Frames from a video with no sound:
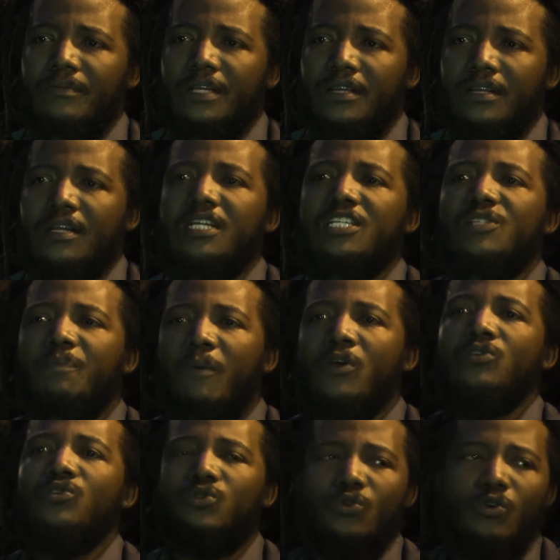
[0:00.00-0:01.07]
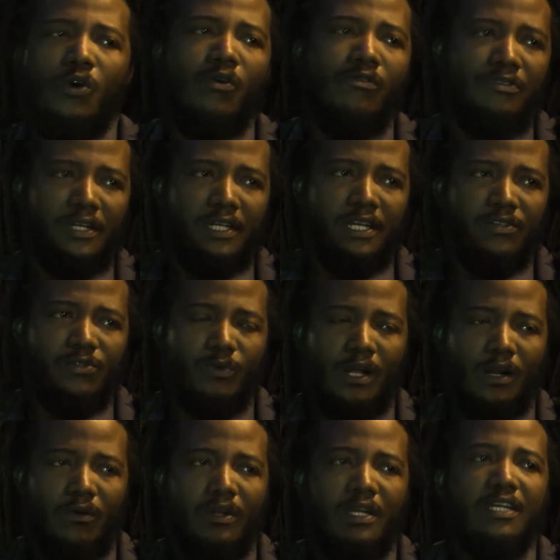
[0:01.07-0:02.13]
in response to COVID as
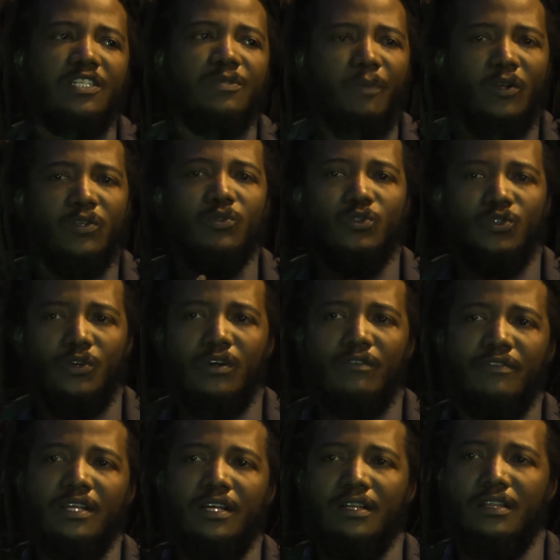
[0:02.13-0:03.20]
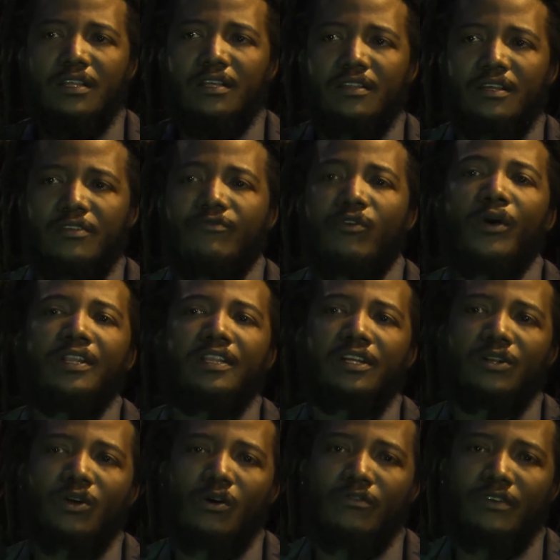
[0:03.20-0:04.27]
well, or in response to sort of the void
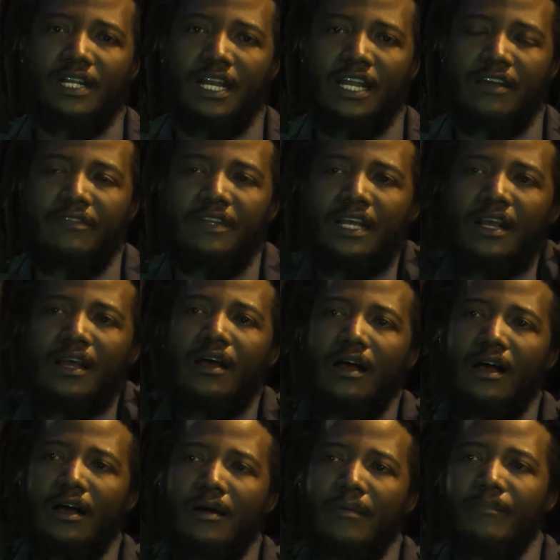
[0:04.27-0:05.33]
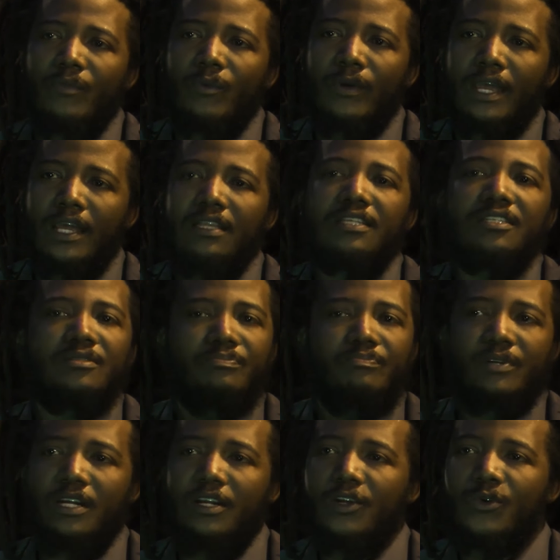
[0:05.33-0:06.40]
that COVID left, we had this
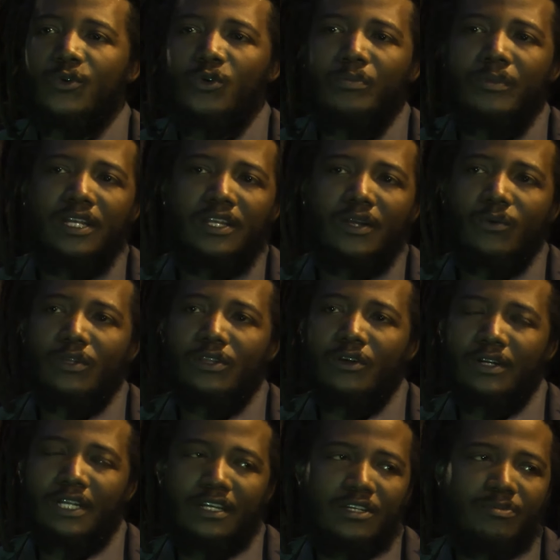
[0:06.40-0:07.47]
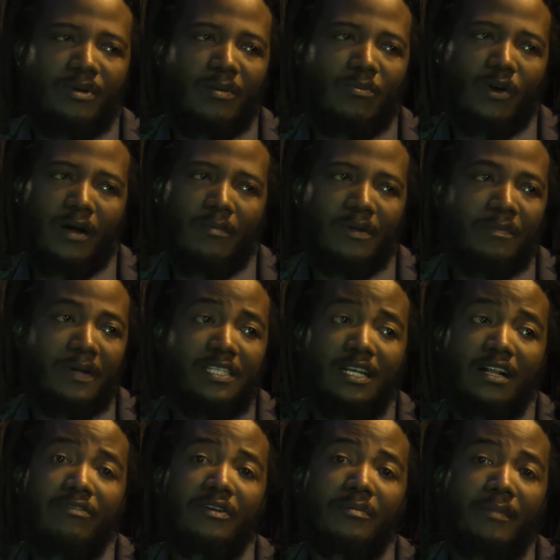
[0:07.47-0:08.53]
really cool meeting with Dr. Ismail Mohammed,
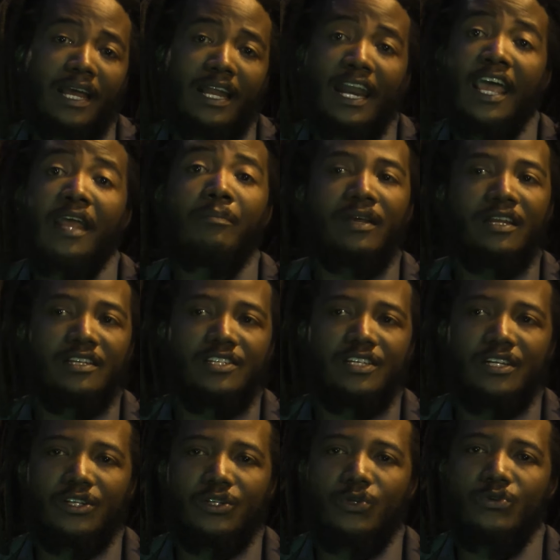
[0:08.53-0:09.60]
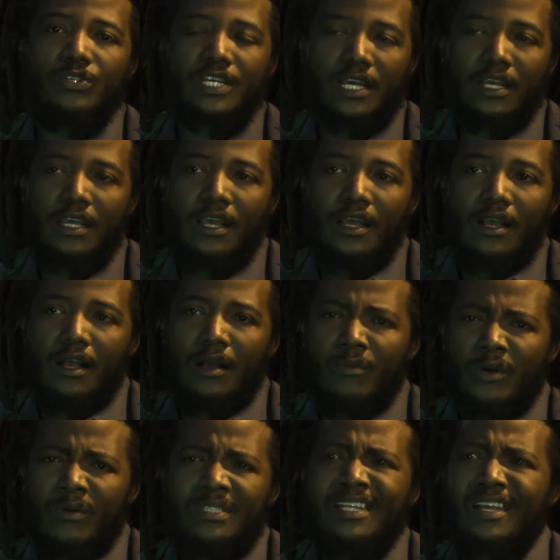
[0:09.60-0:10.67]
myself, and my line manager at UJ. I
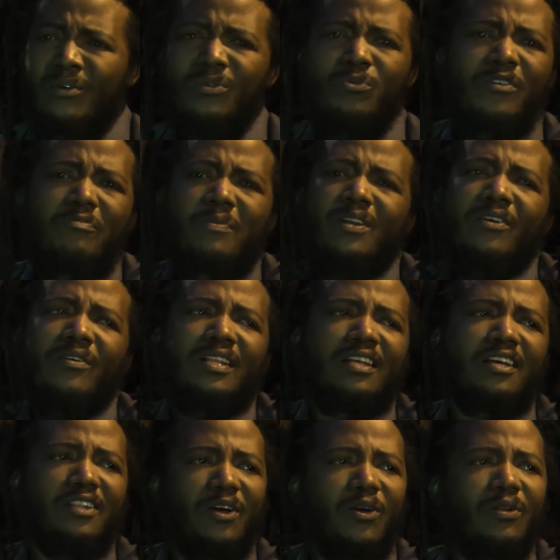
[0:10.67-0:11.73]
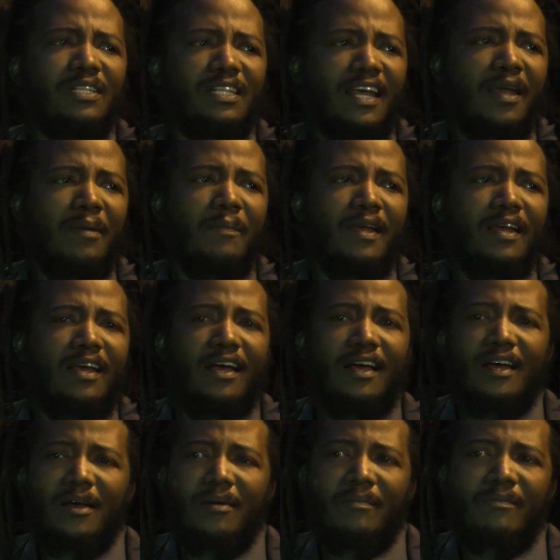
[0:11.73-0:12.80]
was like, we've been going there the whole time.
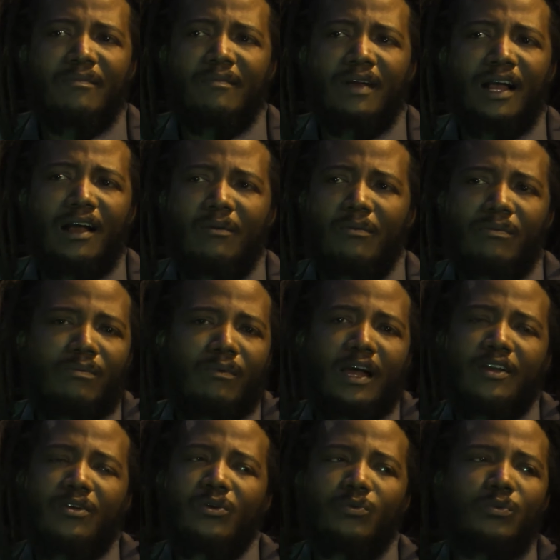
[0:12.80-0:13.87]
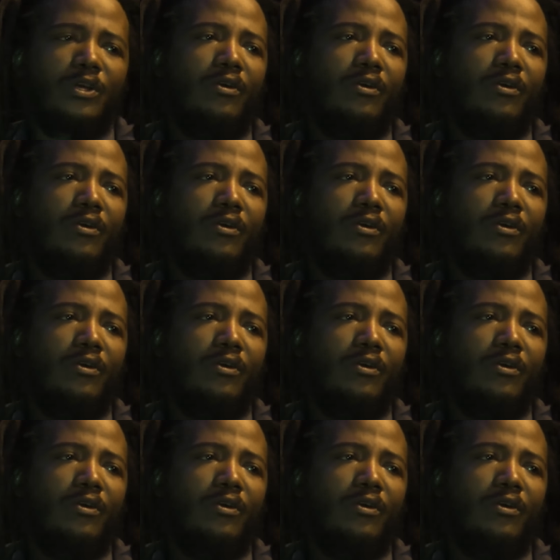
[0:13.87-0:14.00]
Why don't we